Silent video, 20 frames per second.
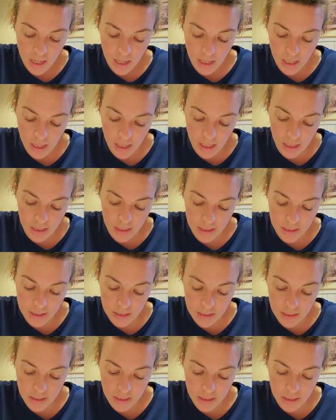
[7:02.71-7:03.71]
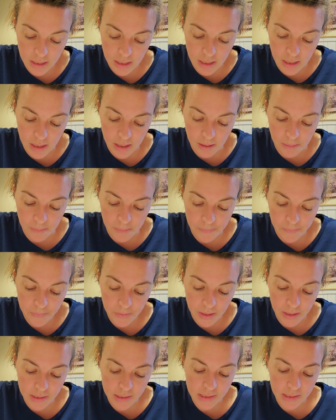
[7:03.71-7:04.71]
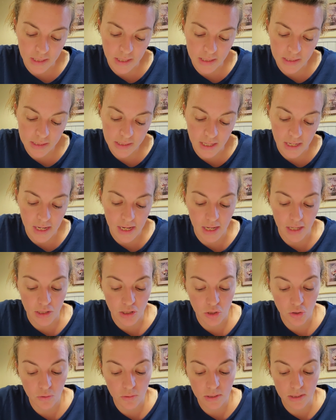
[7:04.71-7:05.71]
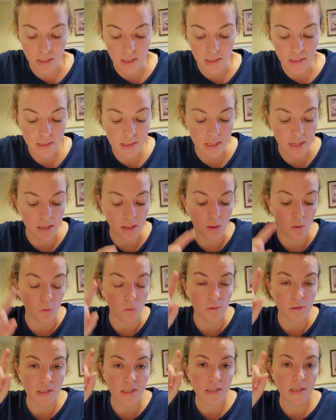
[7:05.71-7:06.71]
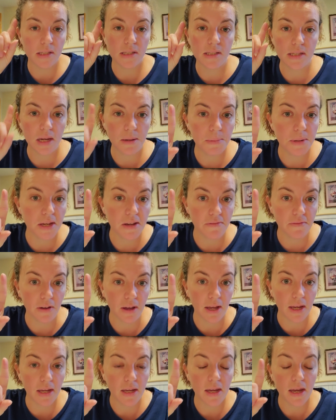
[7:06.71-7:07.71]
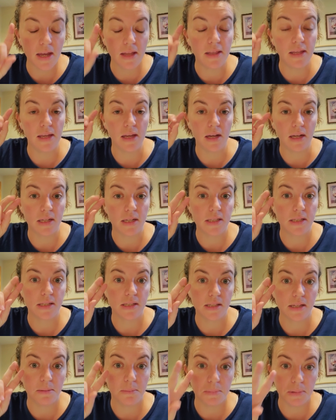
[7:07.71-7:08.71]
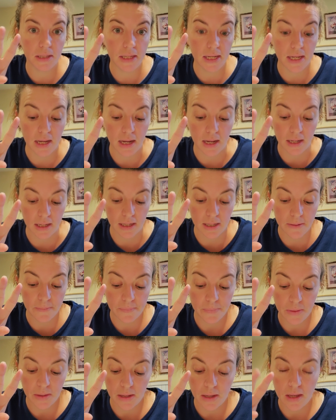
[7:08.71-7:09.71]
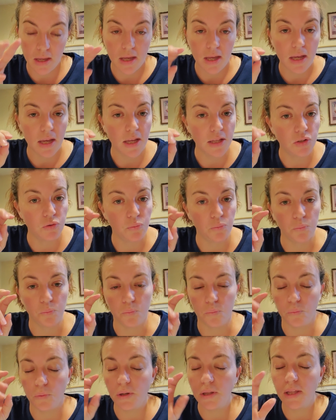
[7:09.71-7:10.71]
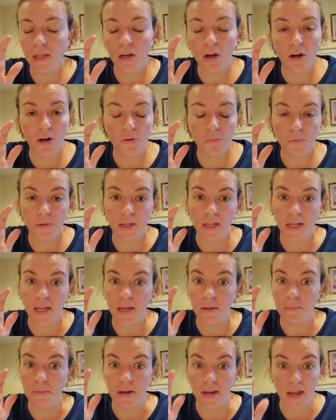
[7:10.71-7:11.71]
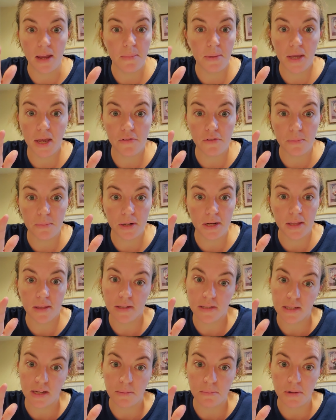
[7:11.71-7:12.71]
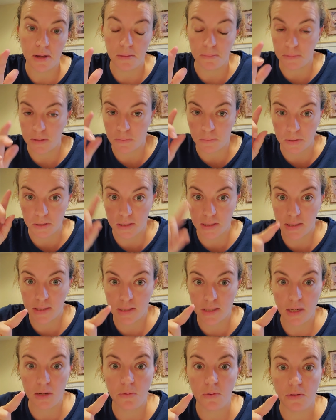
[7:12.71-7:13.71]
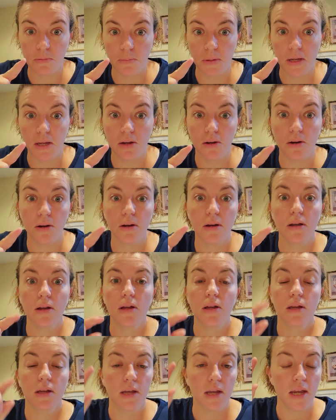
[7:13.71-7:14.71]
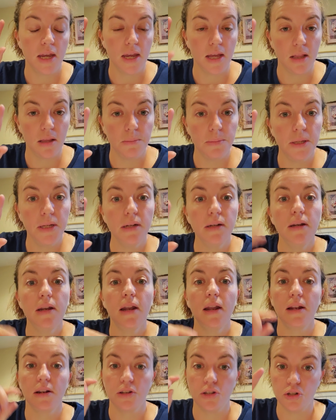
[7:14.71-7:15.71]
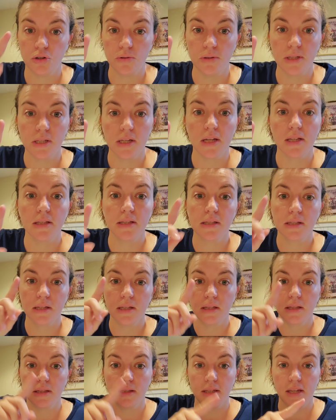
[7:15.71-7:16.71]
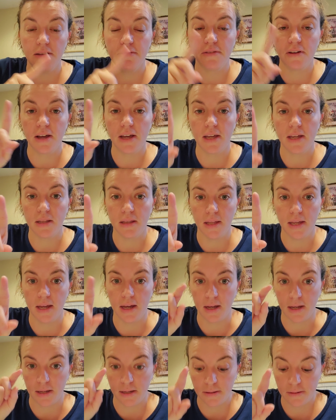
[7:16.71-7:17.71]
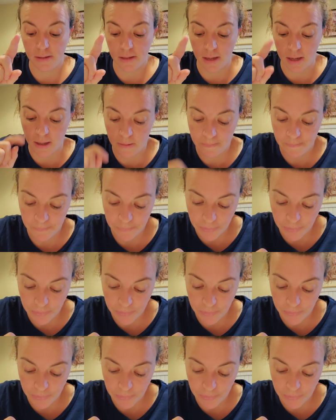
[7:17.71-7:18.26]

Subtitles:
And it says that he had 2 sons, and the oldest is named Nephi, and the youngest is named Lehi. It's really hard when they keep naming everybody the same names, but stick with me here. Helaman, 2 sons, Nephi, Lehi. Okay?